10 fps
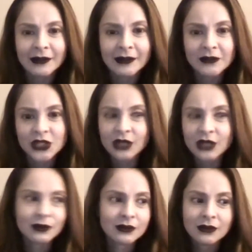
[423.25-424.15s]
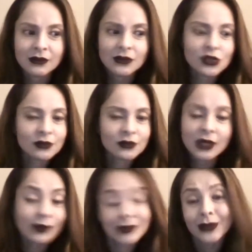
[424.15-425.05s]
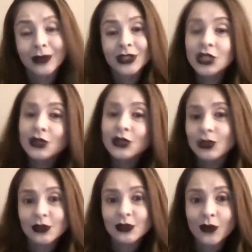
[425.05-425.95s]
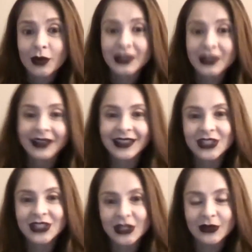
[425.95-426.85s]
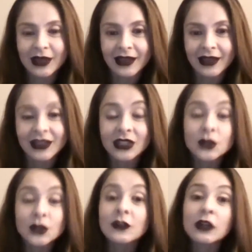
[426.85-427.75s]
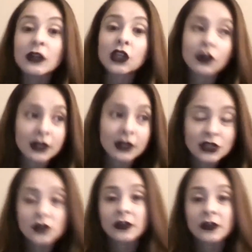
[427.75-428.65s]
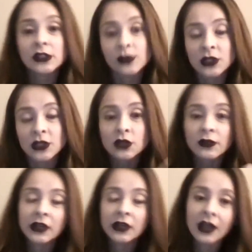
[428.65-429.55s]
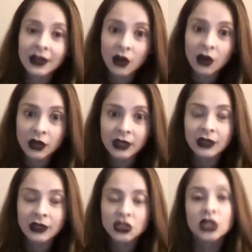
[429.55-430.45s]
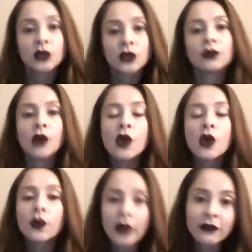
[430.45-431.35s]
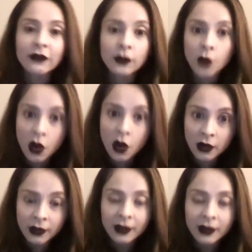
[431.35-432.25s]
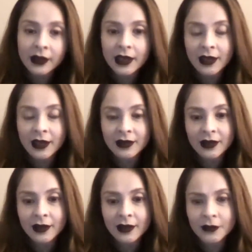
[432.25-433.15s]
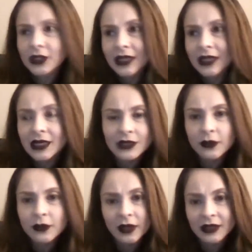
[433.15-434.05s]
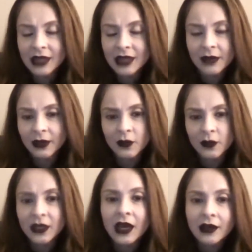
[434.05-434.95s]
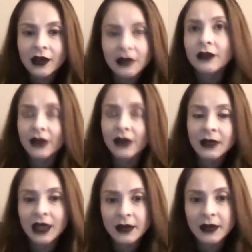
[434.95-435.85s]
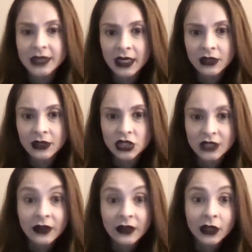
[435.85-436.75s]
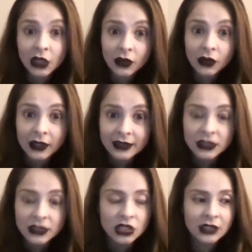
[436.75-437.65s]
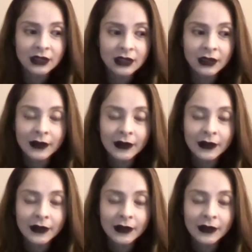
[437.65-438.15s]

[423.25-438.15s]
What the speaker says: don't think she knew she was deformed. I think she knew that. I think she was very curious. She was very sweet. She was very kind-hearted, and she knew right from wrong. And because it is from the time that the family comes in, she's very curious, and she